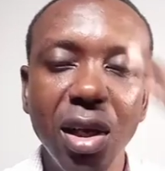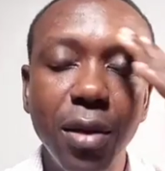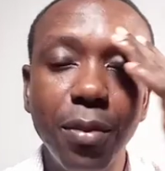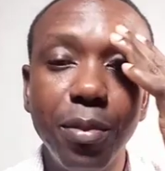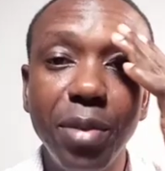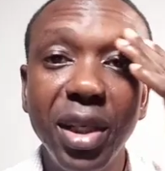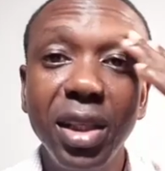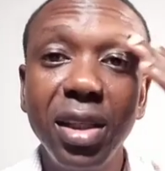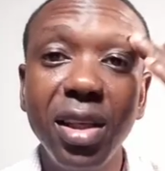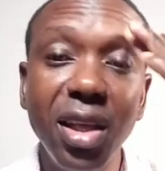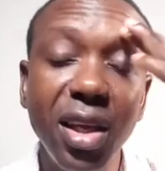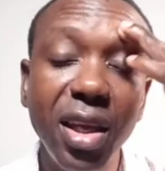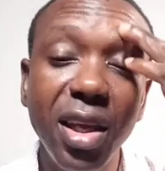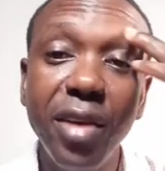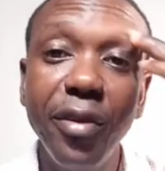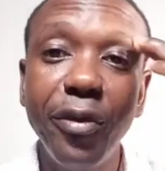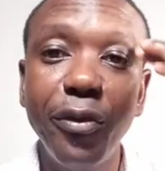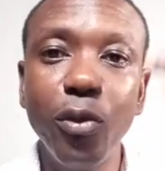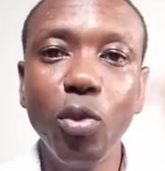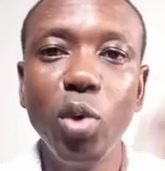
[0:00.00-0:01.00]
but
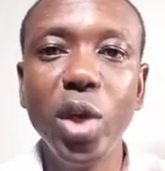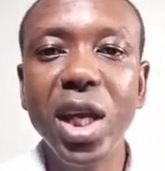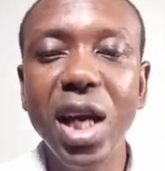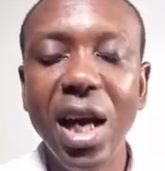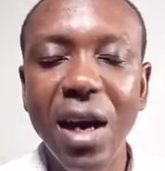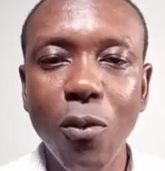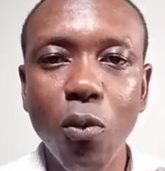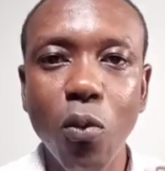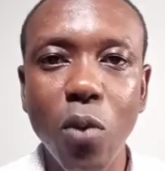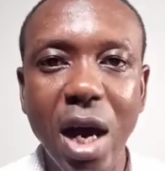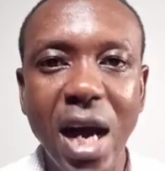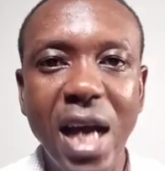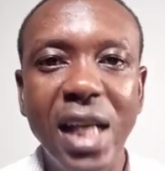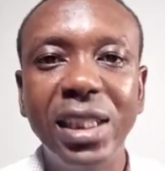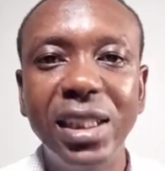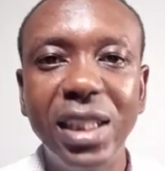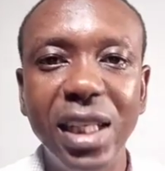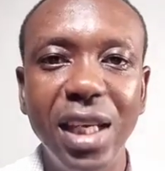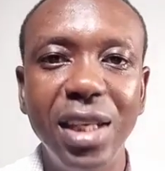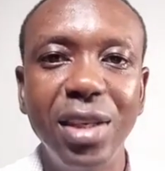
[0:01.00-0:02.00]
if we are
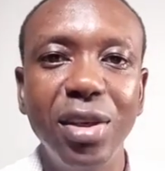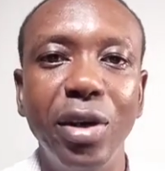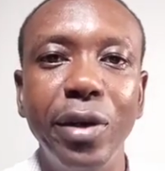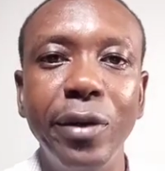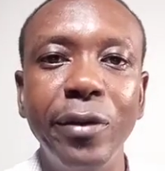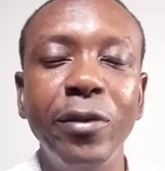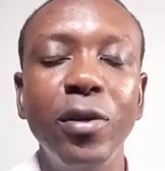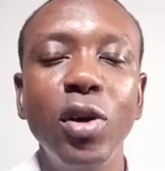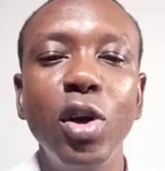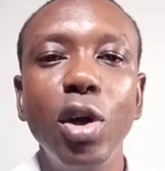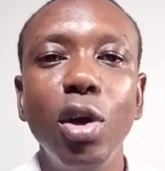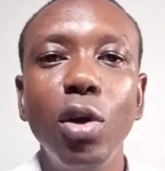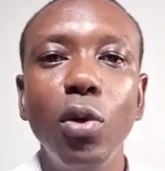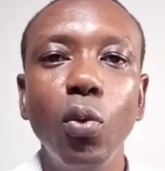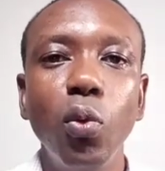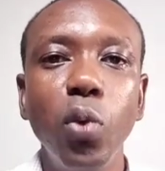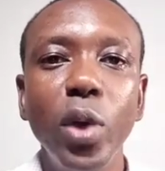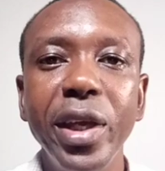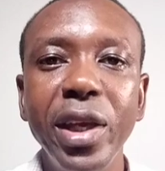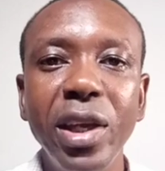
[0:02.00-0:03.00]
wise enough,
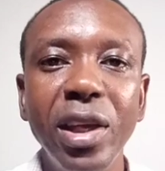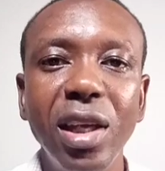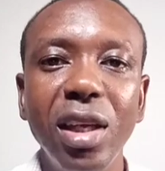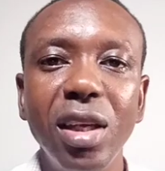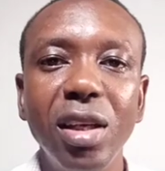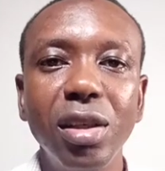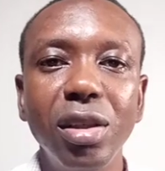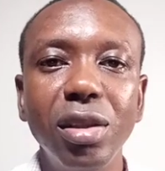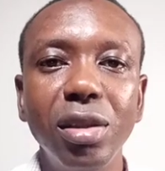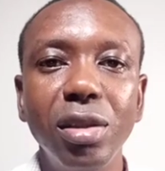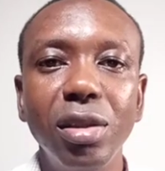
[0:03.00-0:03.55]
we